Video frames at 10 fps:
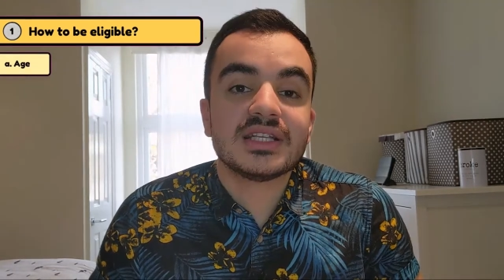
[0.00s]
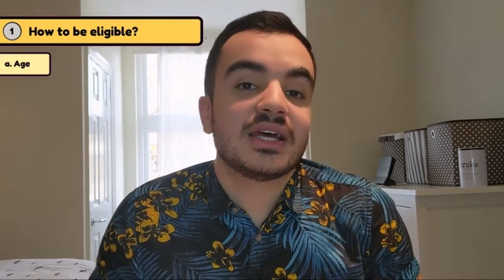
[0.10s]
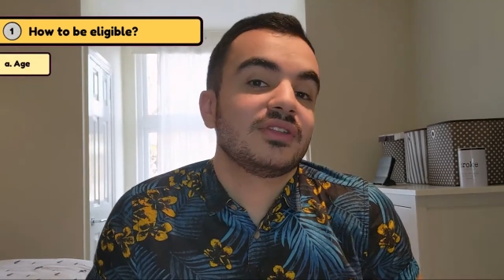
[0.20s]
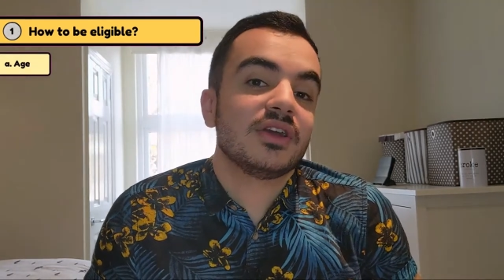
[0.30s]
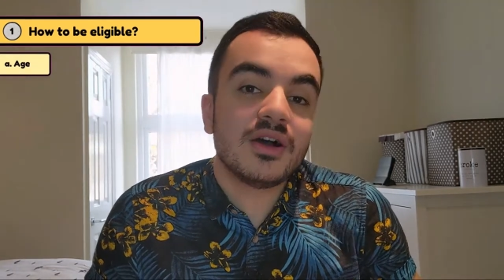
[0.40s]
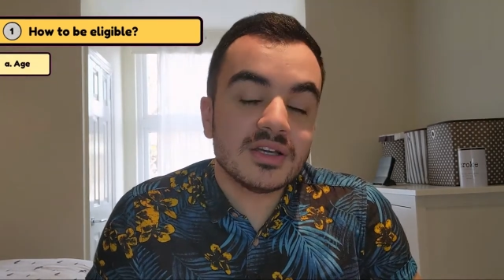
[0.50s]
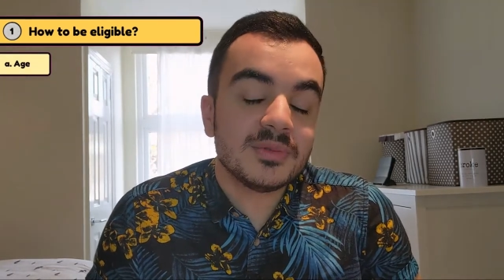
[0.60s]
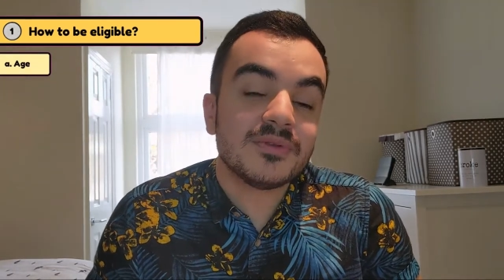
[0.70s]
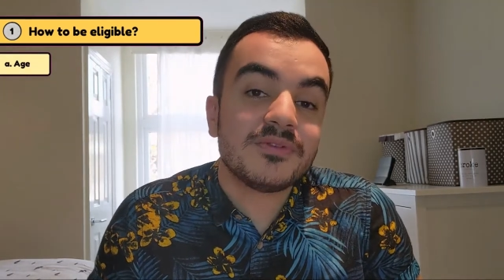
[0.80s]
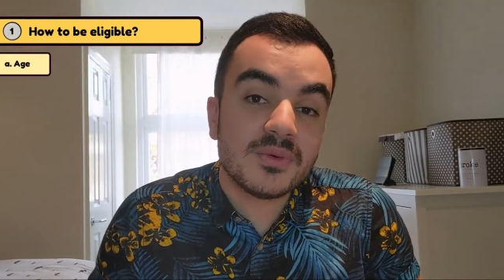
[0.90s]
Now the
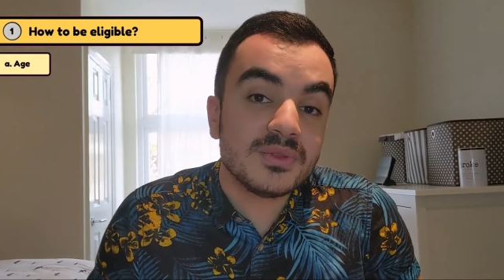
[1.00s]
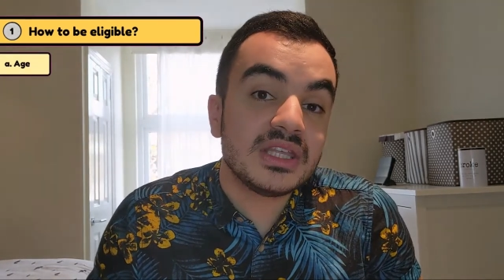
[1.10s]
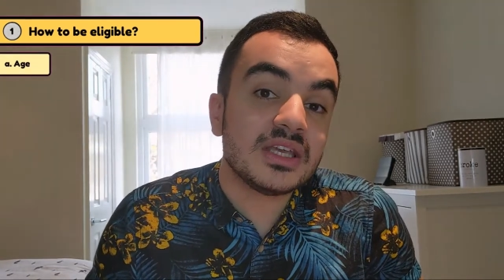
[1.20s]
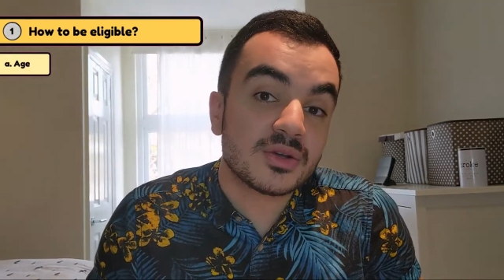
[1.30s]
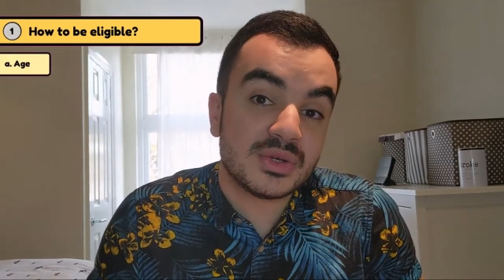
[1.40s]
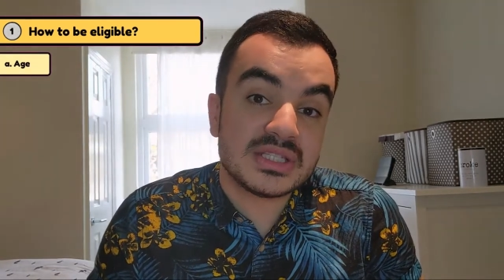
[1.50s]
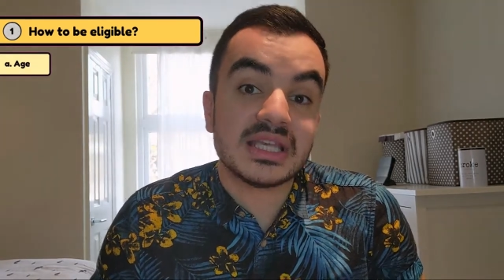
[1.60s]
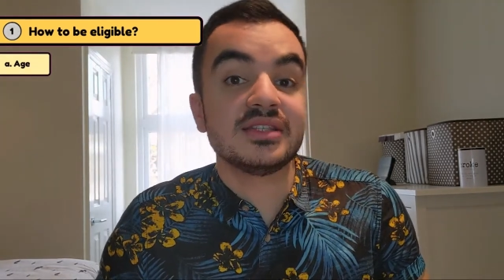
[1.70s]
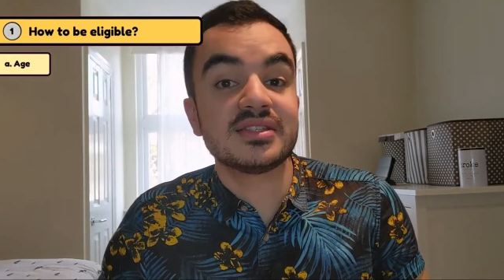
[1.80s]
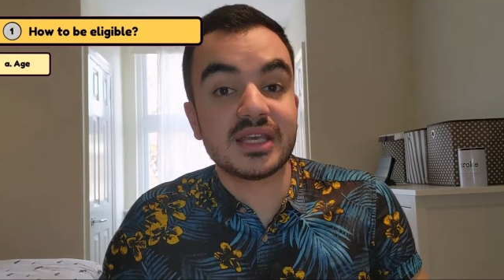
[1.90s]
argument for the increase
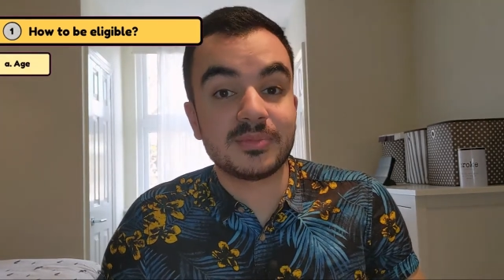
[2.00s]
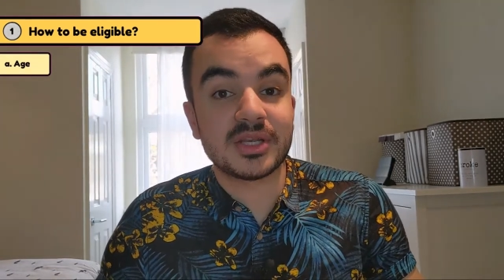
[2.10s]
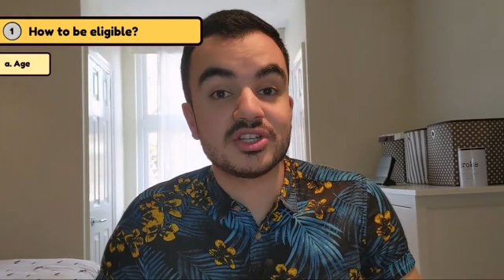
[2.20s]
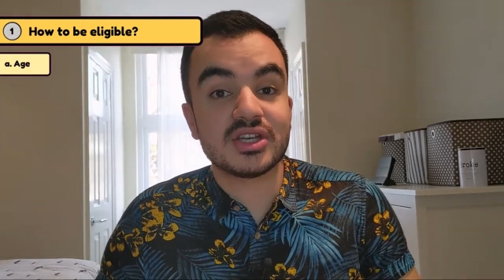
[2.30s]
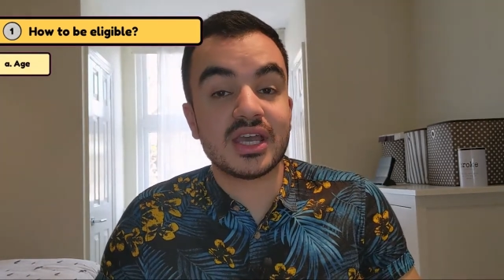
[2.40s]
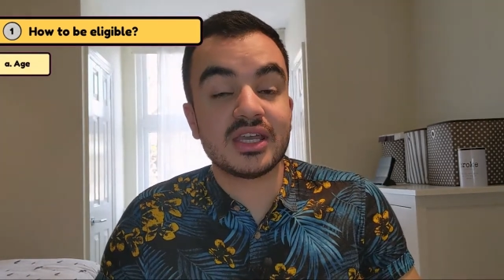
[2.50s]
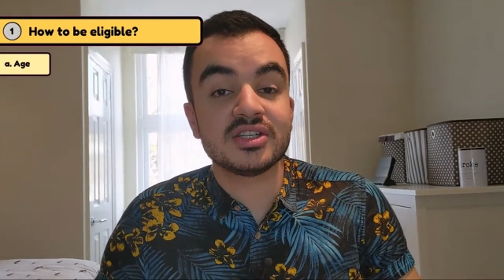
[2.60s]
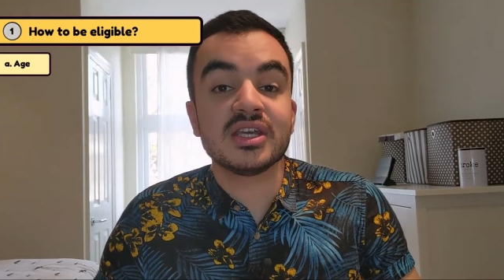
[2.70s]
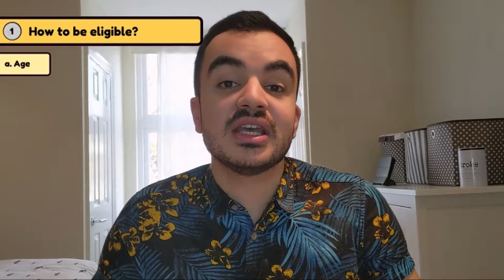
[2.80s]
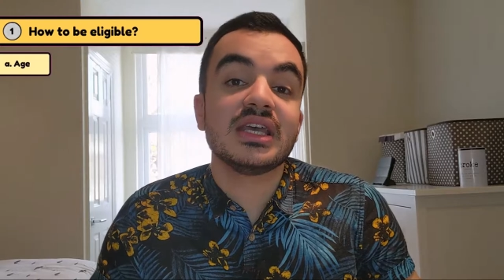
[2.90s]
in state pension
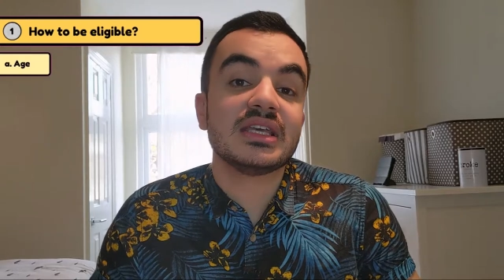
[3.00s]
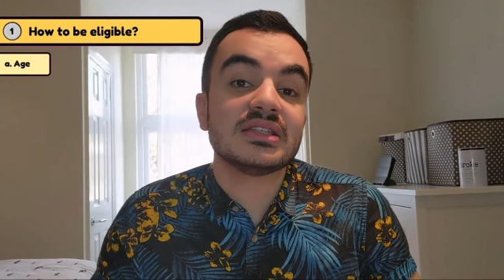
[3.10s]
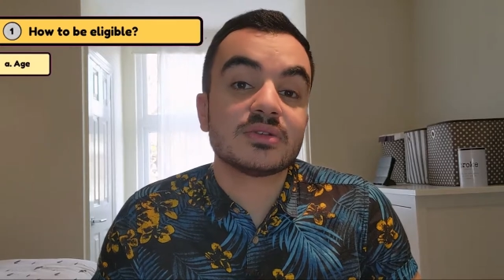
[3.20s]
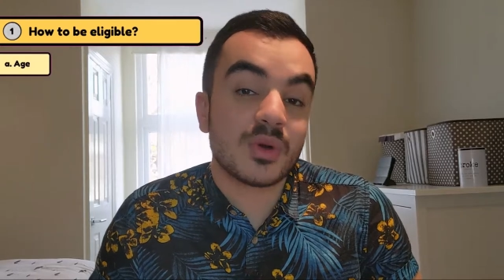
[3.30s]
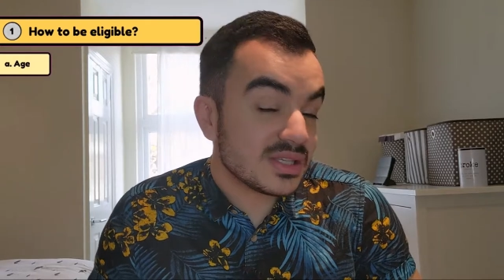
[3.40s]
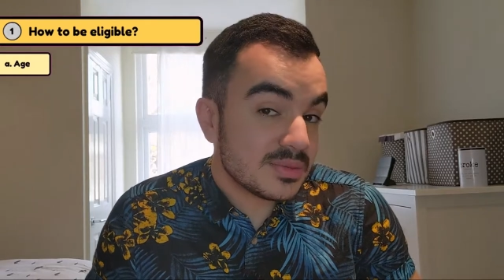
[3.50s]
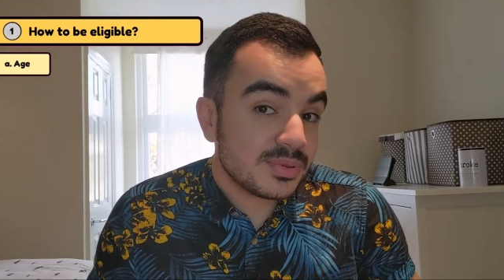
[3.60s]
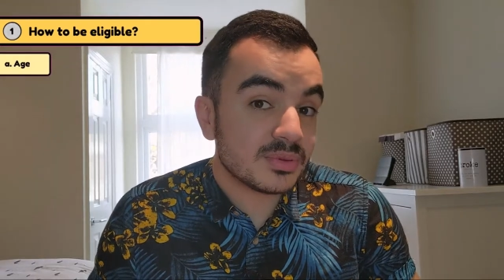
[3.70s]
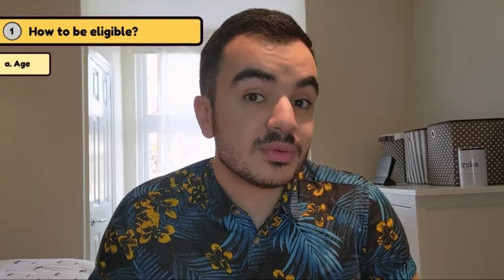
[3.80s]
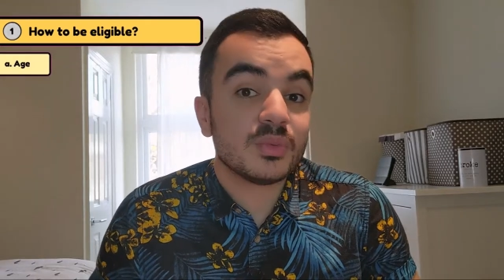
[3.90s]
age is quite simple.